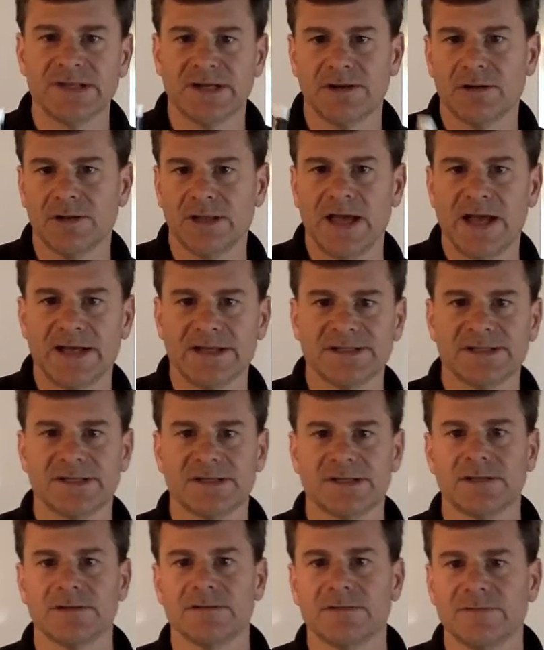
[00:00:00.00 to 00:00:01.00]
in our
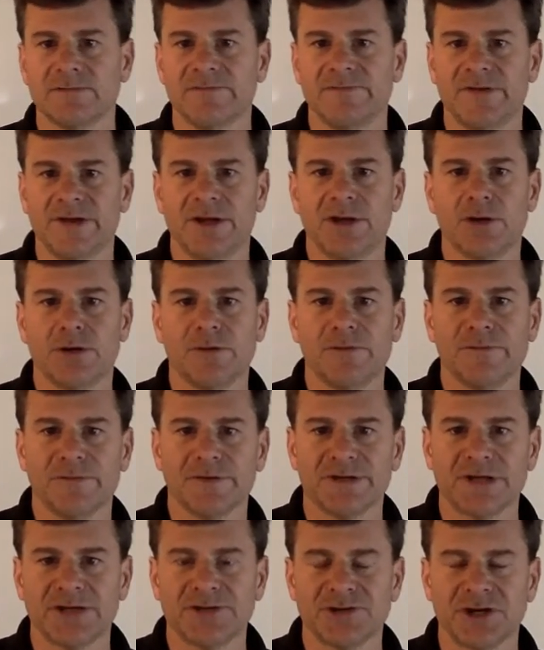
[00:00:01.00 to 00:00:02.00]
last video for
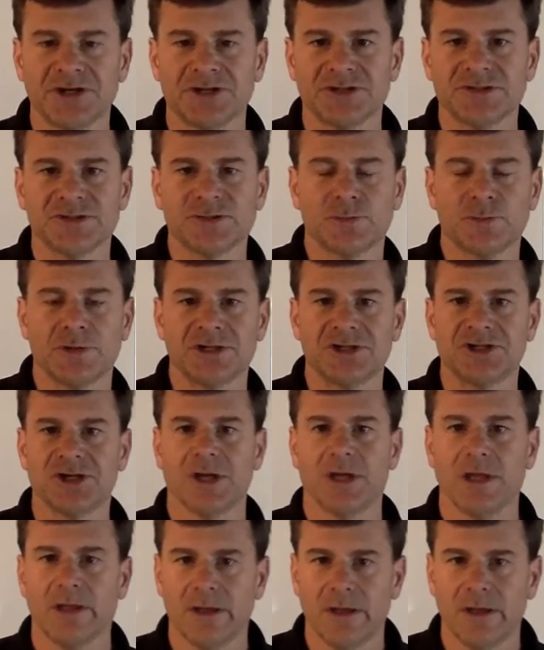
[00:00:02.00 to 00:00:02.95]
titrations, which